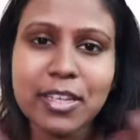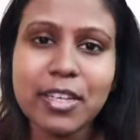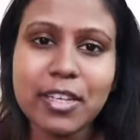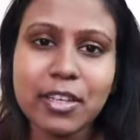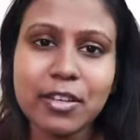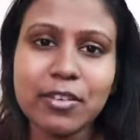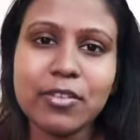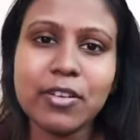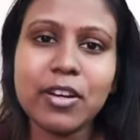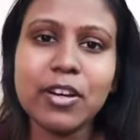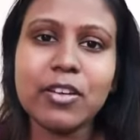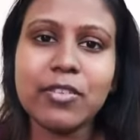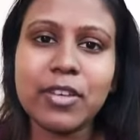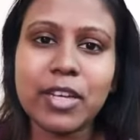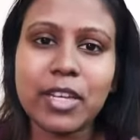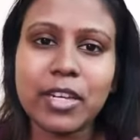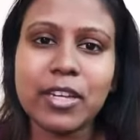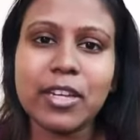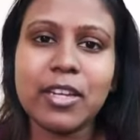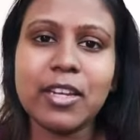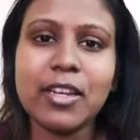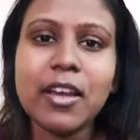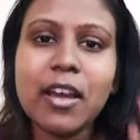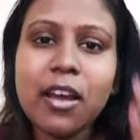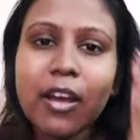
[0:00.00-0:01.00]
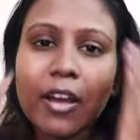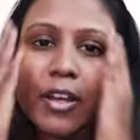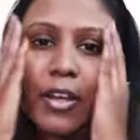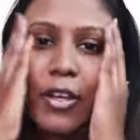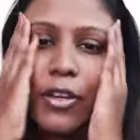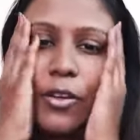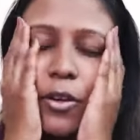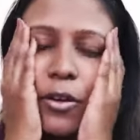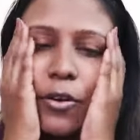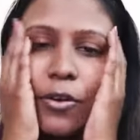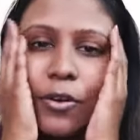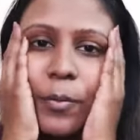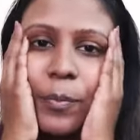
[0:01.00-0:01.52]
they give a very,
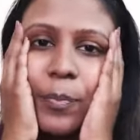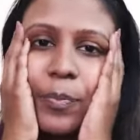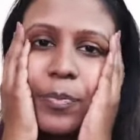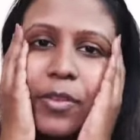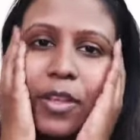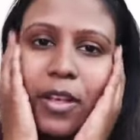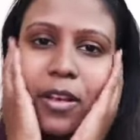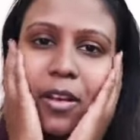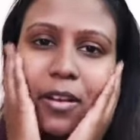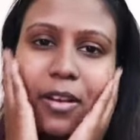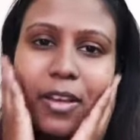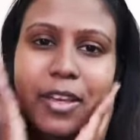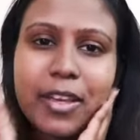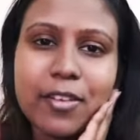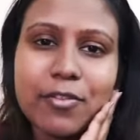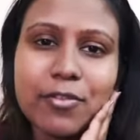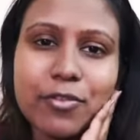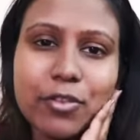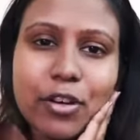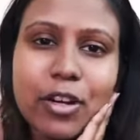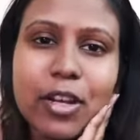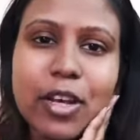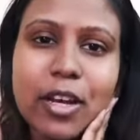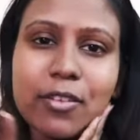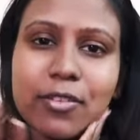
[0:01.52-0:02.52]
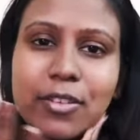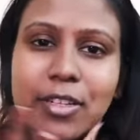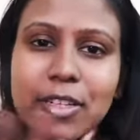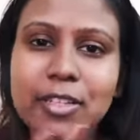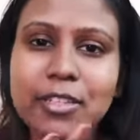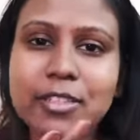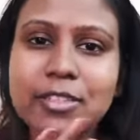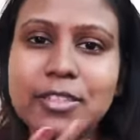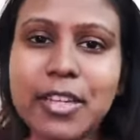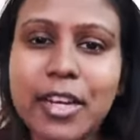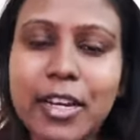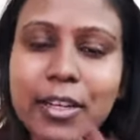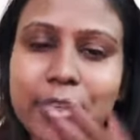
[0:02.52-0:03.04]
you know, full
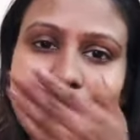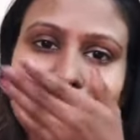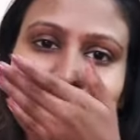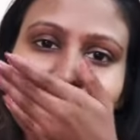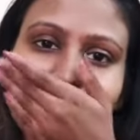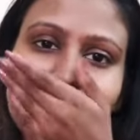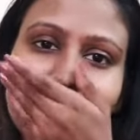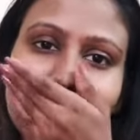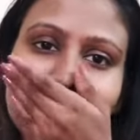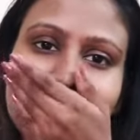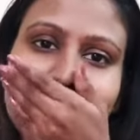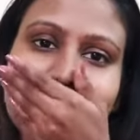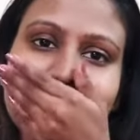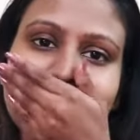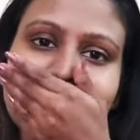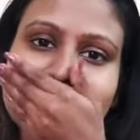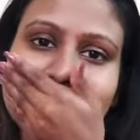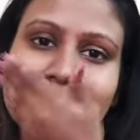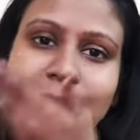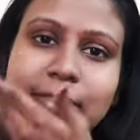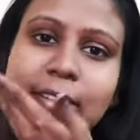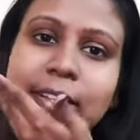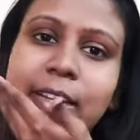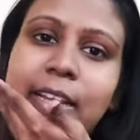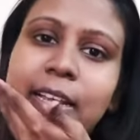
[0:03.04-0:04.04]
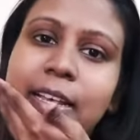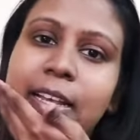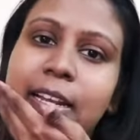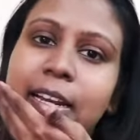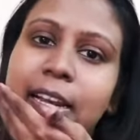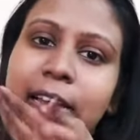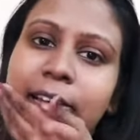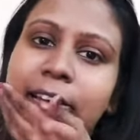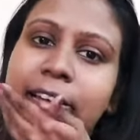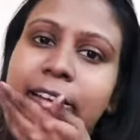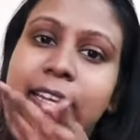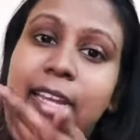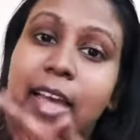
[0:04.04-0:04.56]
coverage kind of look, but this is like
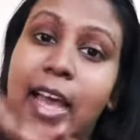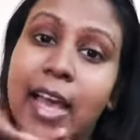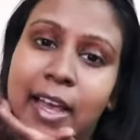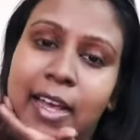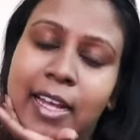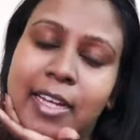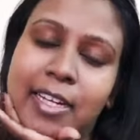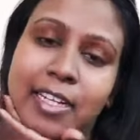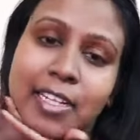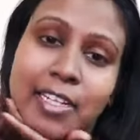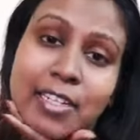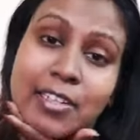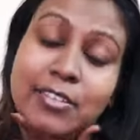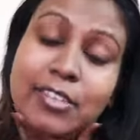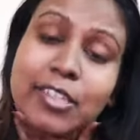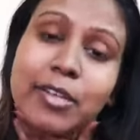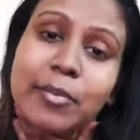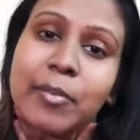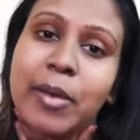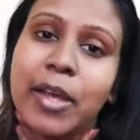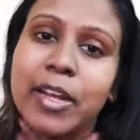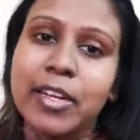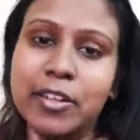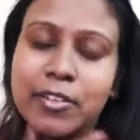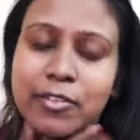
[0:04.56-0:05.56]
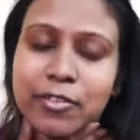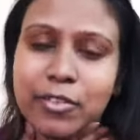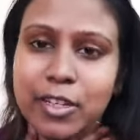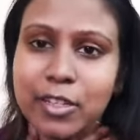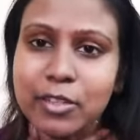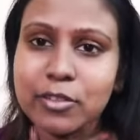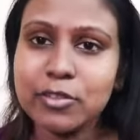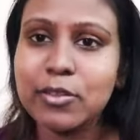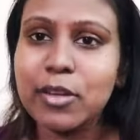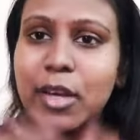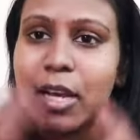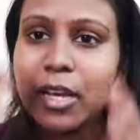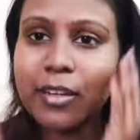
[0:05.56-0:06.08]
light and it gives a matte
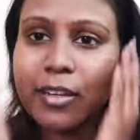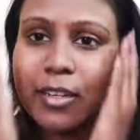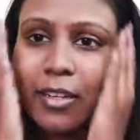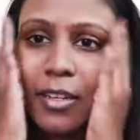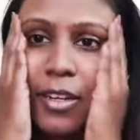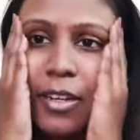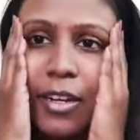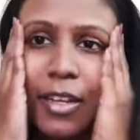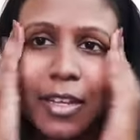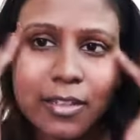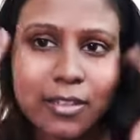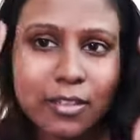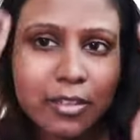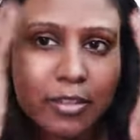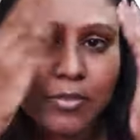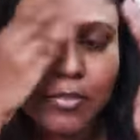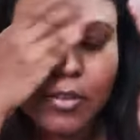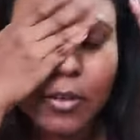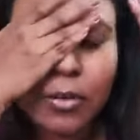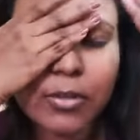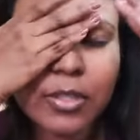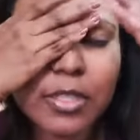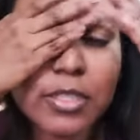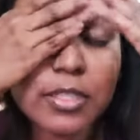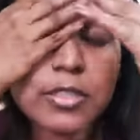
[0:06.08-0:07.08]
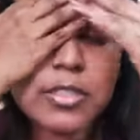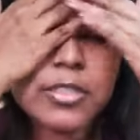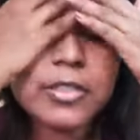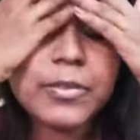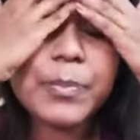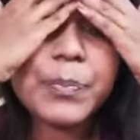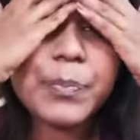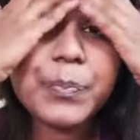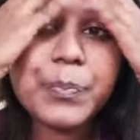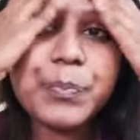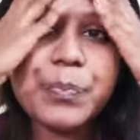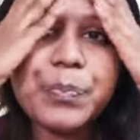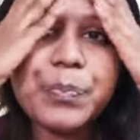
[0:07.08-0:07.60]
effect. So I really like this foundation.